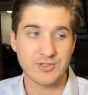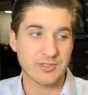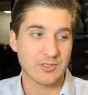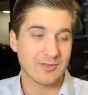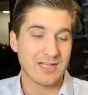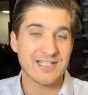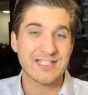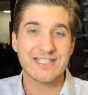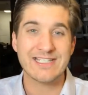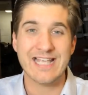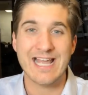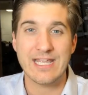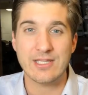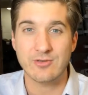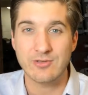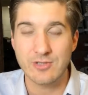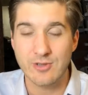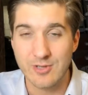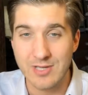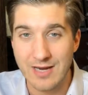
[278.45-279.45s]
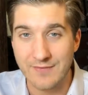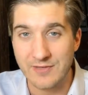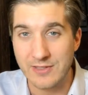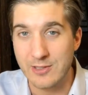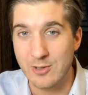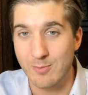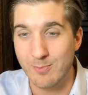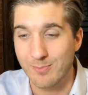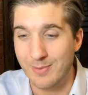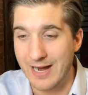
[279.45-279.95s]
So let's say you have to
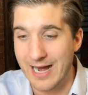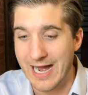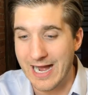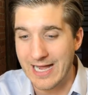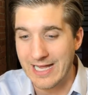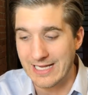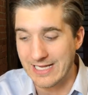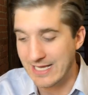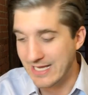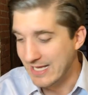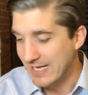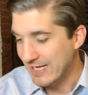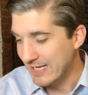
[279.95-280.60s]
go buy